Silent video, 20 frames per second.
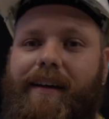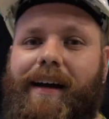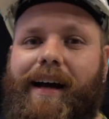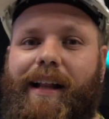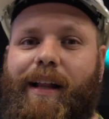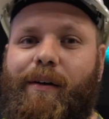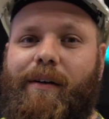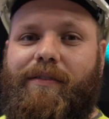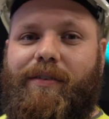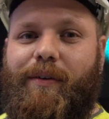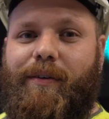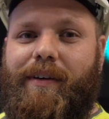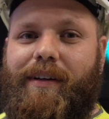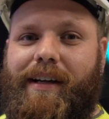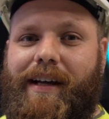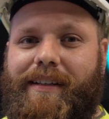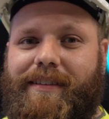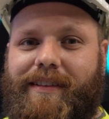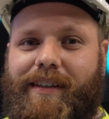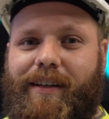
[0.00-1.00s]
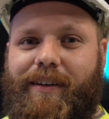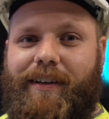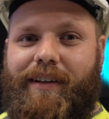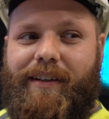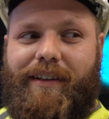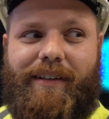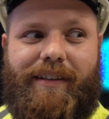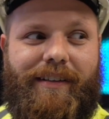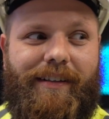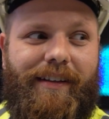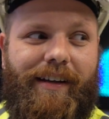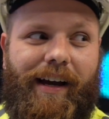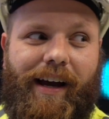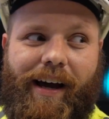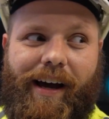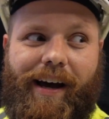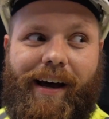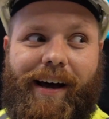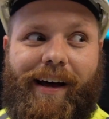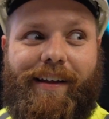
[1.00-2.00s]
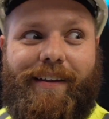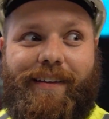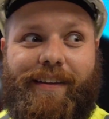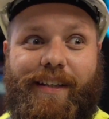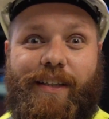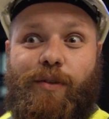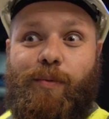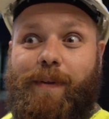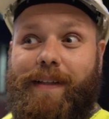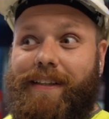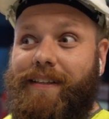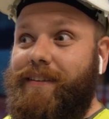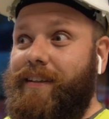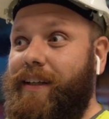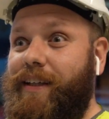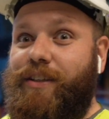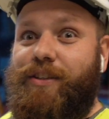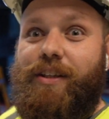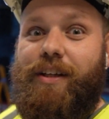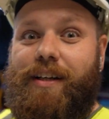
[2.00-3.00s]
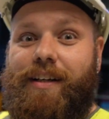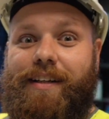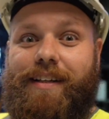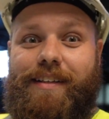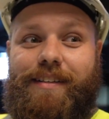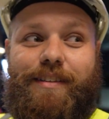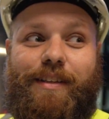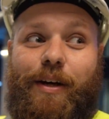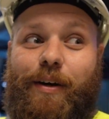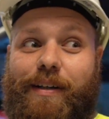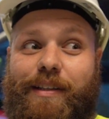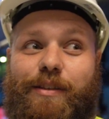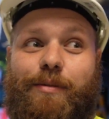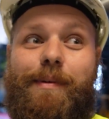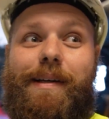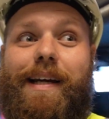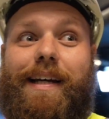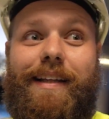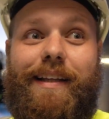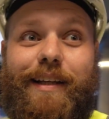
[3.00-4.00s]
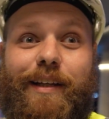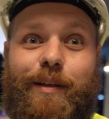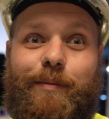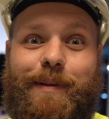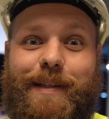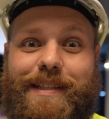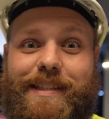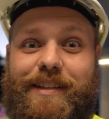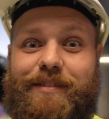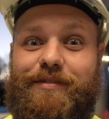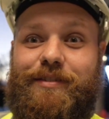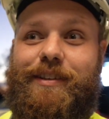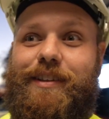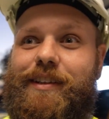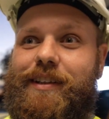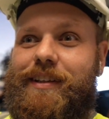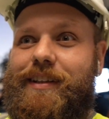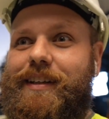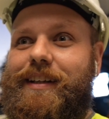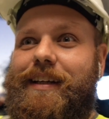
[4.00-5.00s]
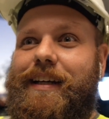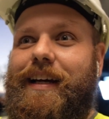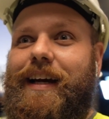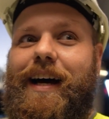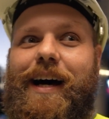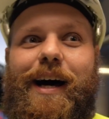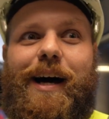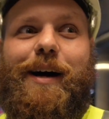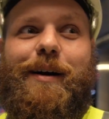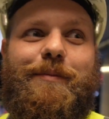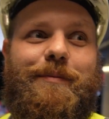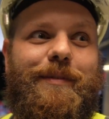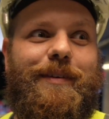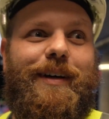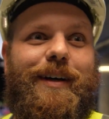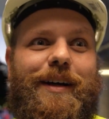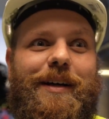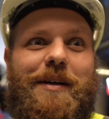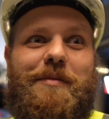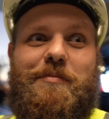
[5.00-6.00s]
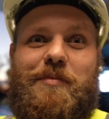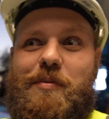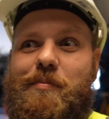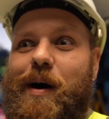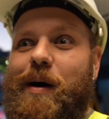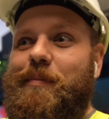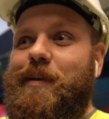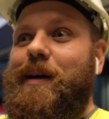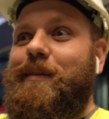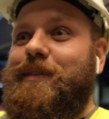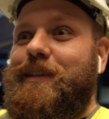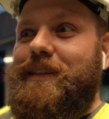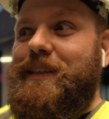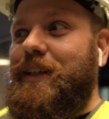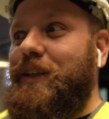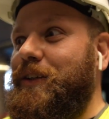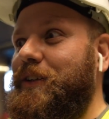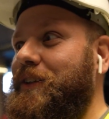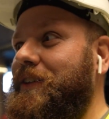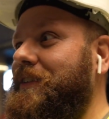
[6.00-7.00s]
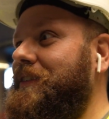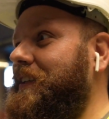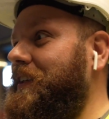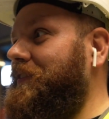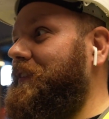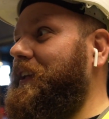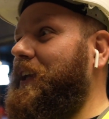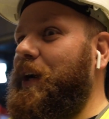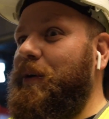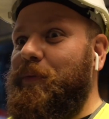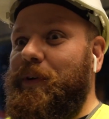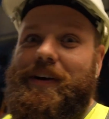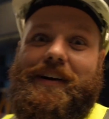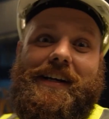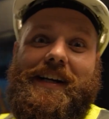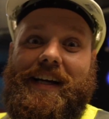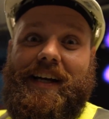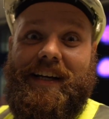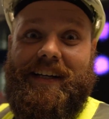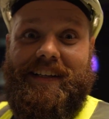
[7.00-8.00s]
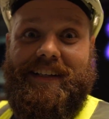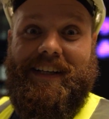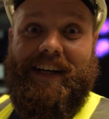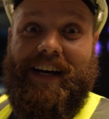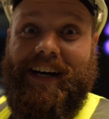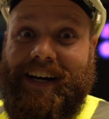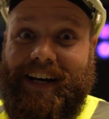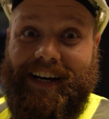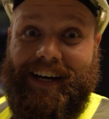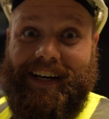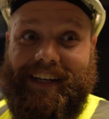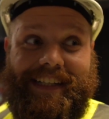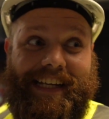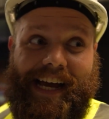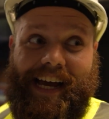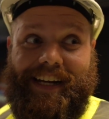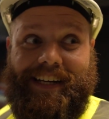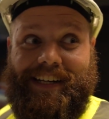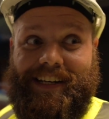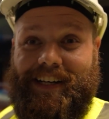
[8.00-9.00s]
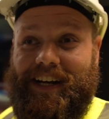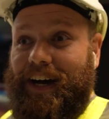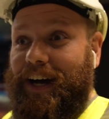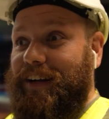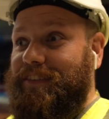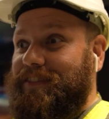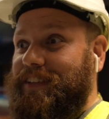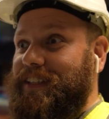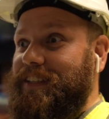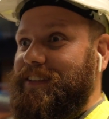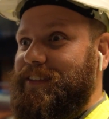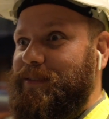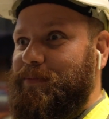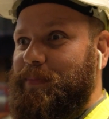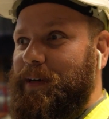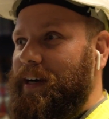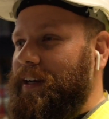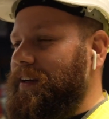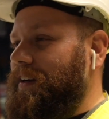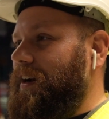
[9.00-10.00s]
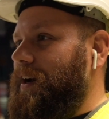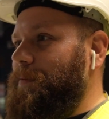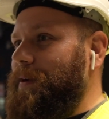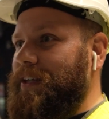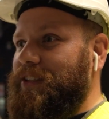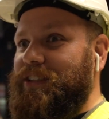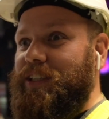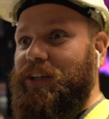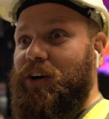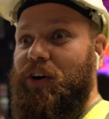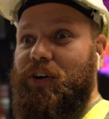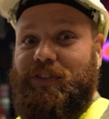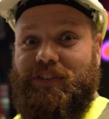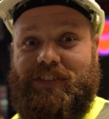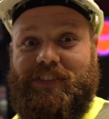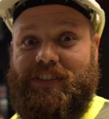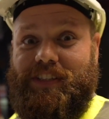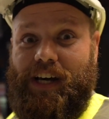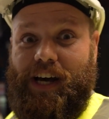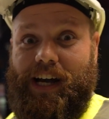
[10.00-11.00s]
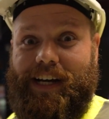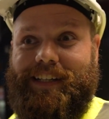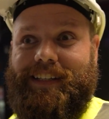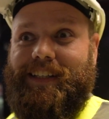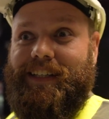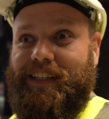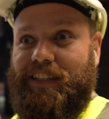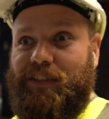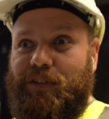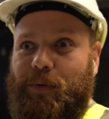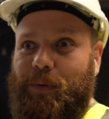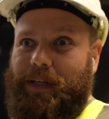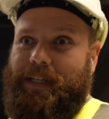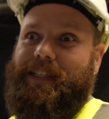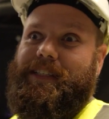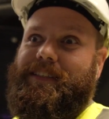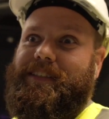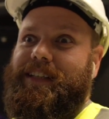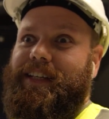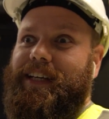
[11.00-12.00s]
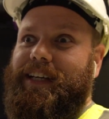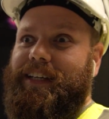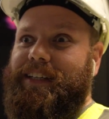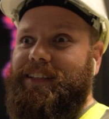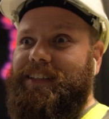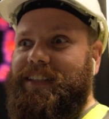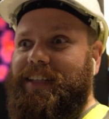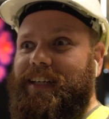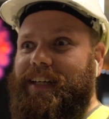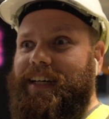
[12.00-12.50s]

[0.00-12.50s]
Hello everyone, how's it going? This week's lecture is going to be a little bit different. You might be able to tell given that I'm wearing a hard hat and high vis, but I'm actually on site in Queensland